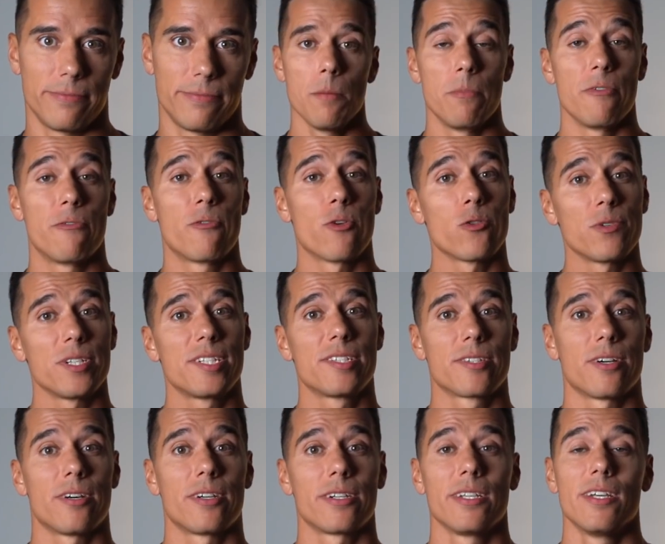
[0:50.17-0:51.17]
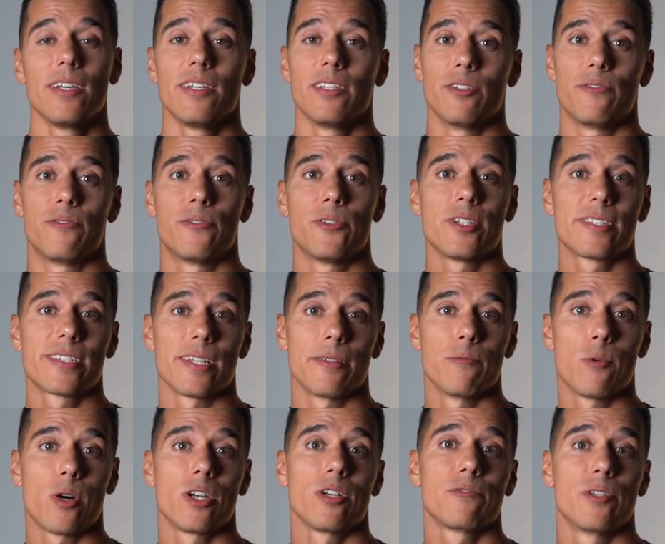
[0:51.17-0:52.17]
Before we start, the first and
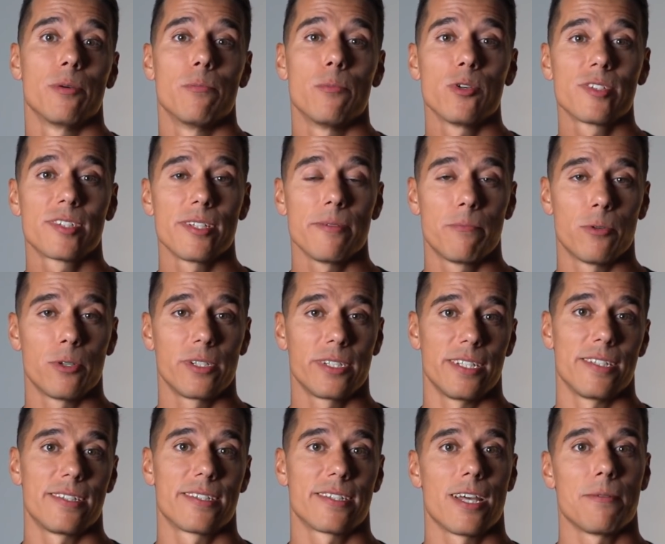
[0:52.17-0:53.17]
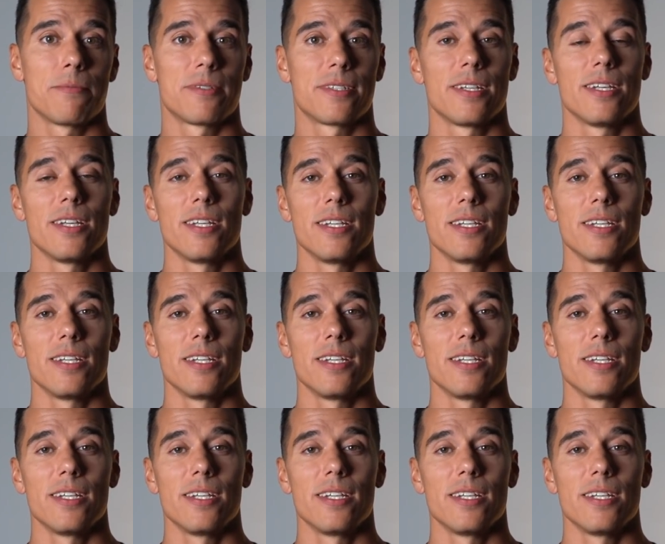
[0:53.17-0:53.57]
one of the most important steps